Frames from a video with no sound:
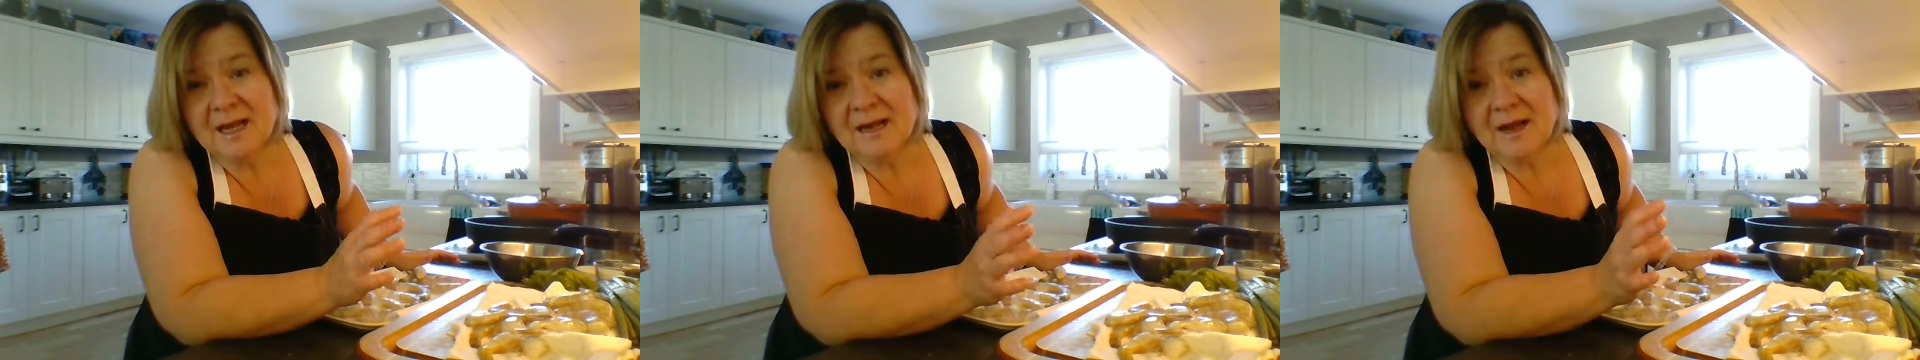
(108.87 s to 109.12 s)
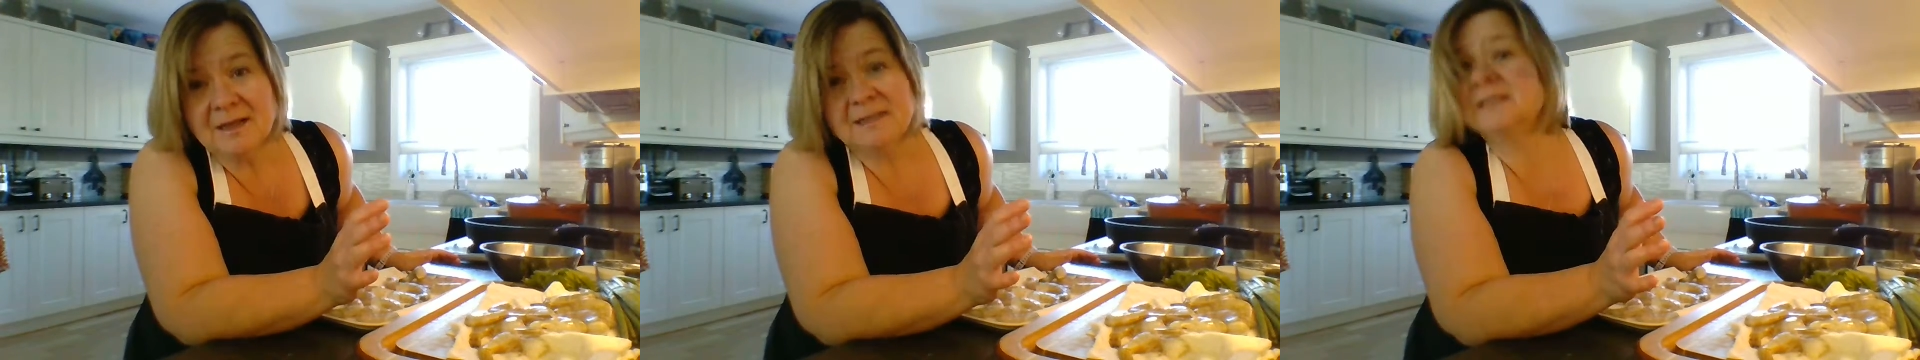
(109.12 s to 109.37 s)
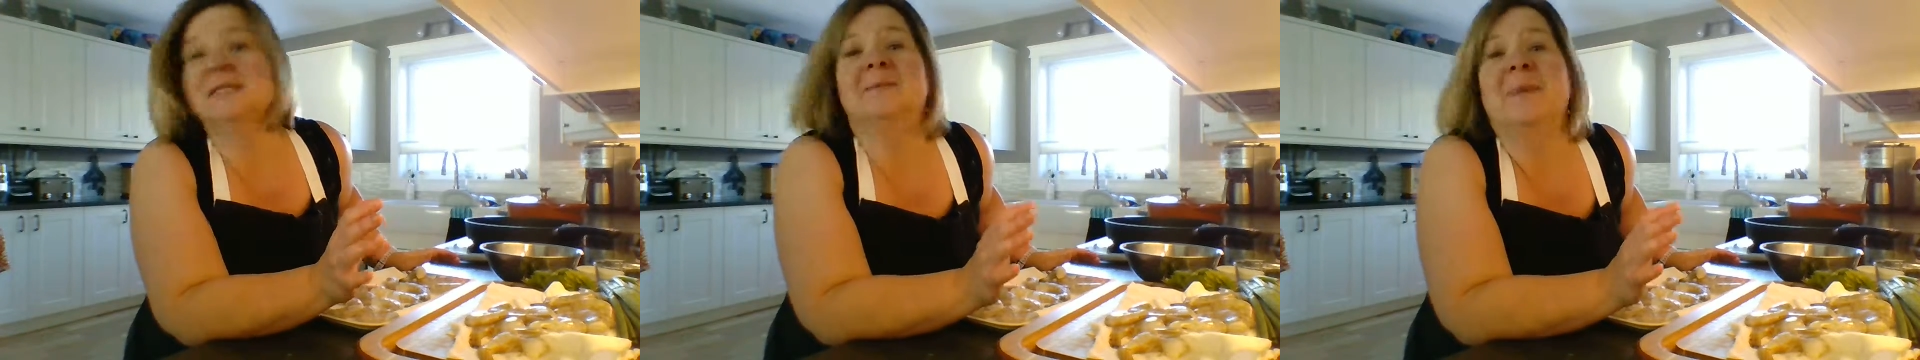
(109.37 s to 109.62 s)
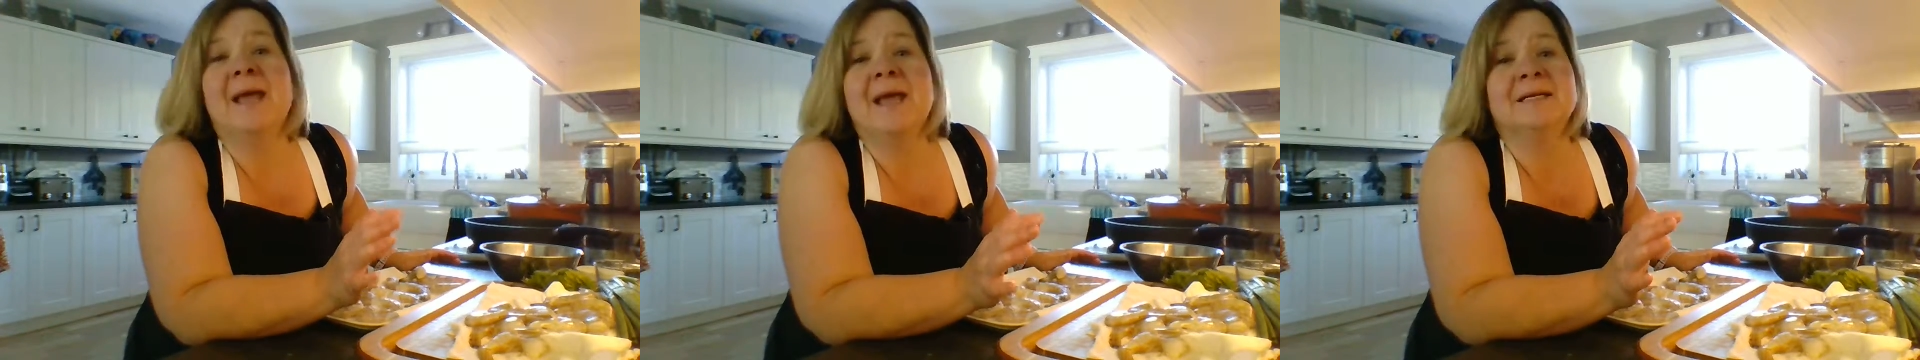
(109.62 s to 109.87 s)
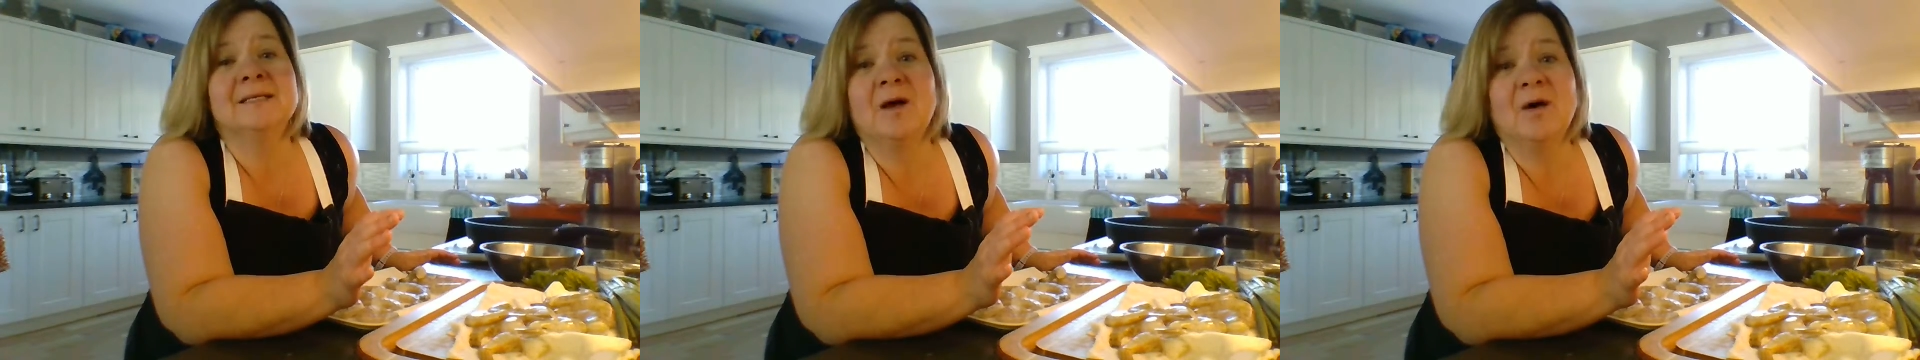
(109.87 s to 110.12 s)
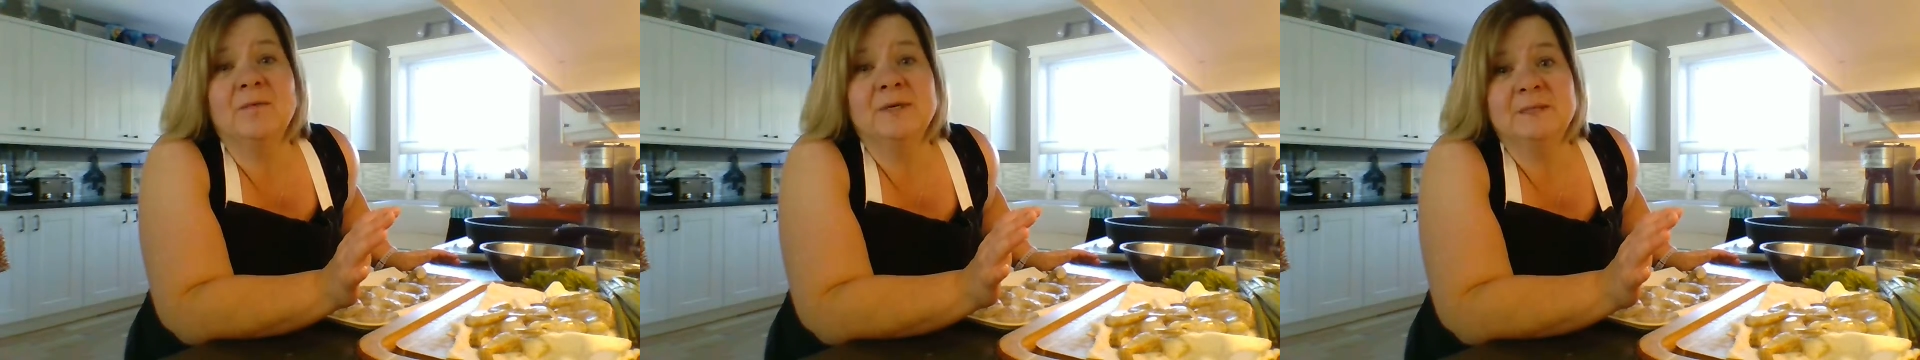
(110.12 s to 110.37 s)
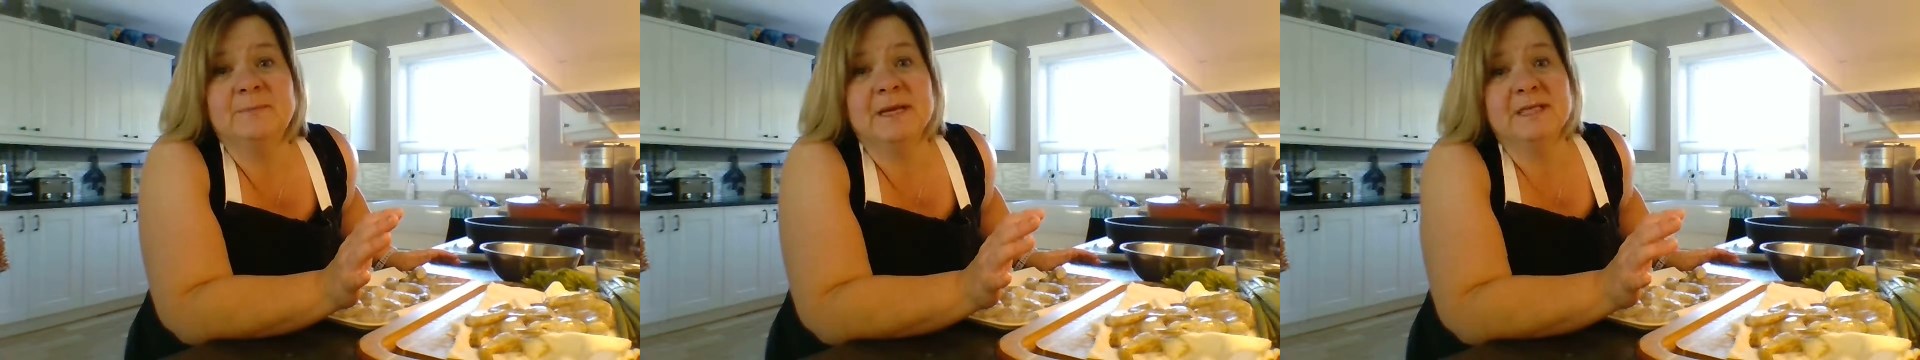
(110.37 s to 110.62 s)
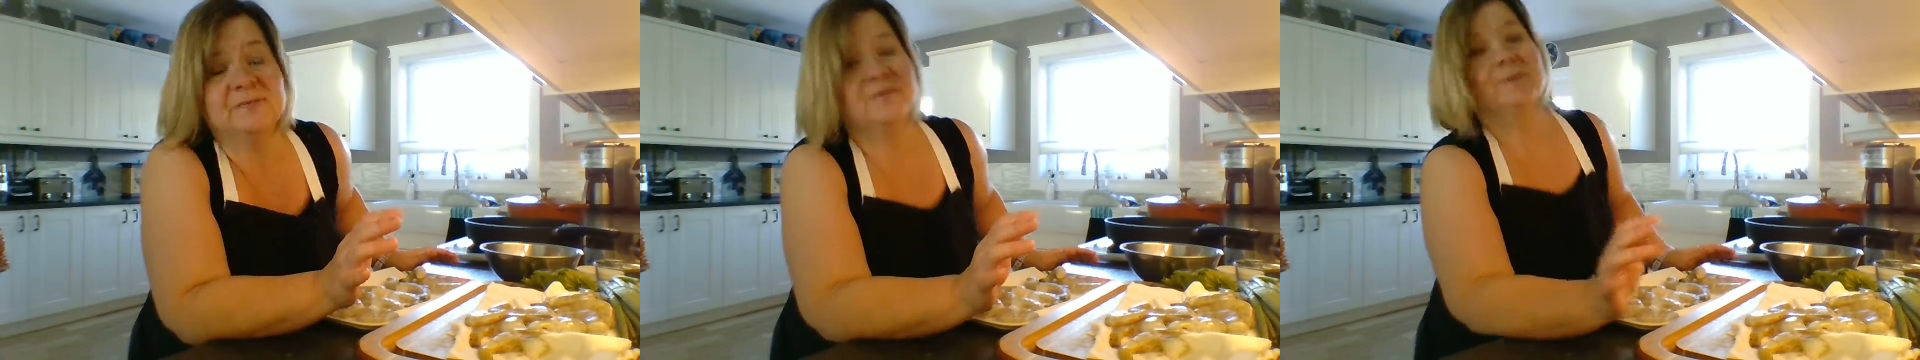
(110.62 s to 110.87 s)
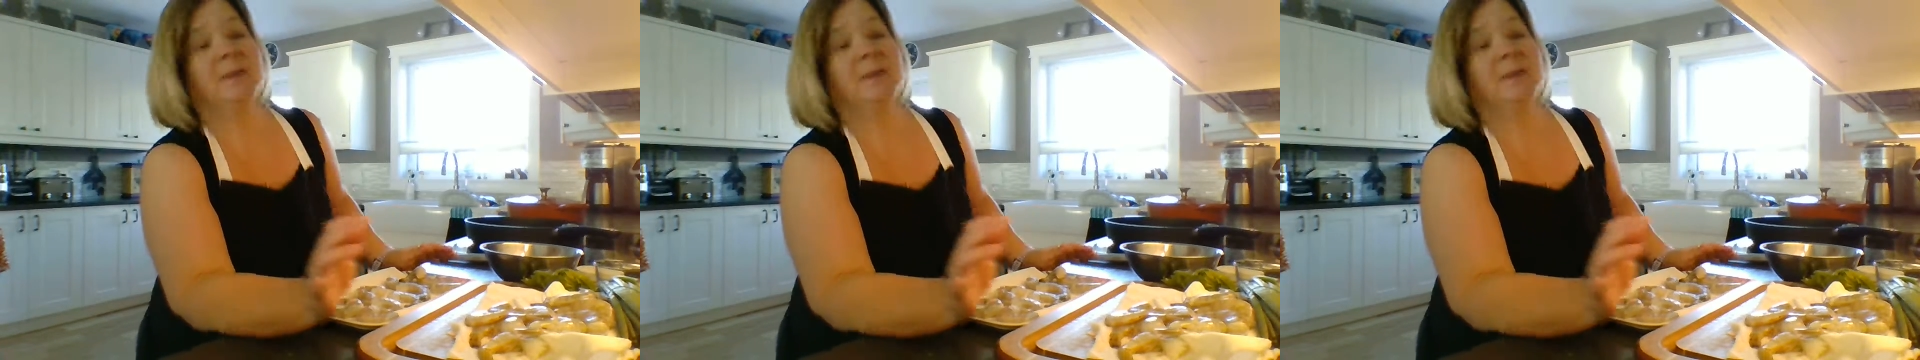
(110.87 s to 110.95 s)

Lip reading: A non-stick pan is always best for